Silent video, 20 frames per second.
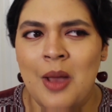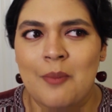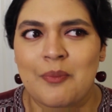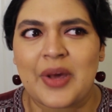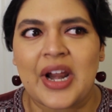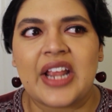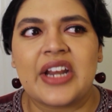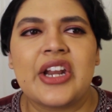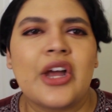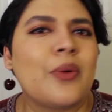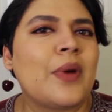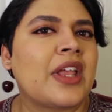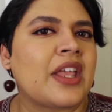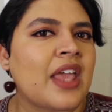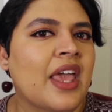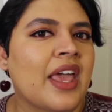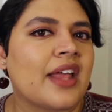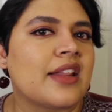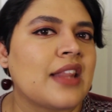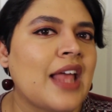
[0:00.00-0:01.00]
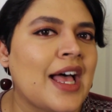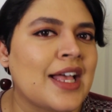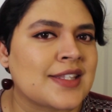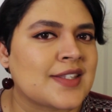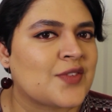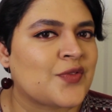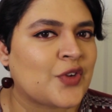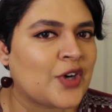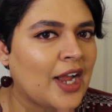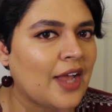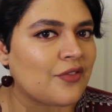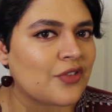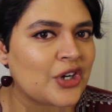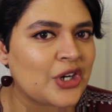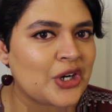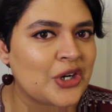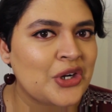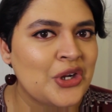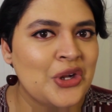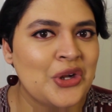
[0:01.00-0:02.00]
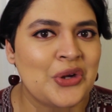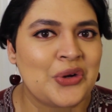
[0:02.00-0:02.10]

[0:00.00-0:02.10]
but I know it can't last forever.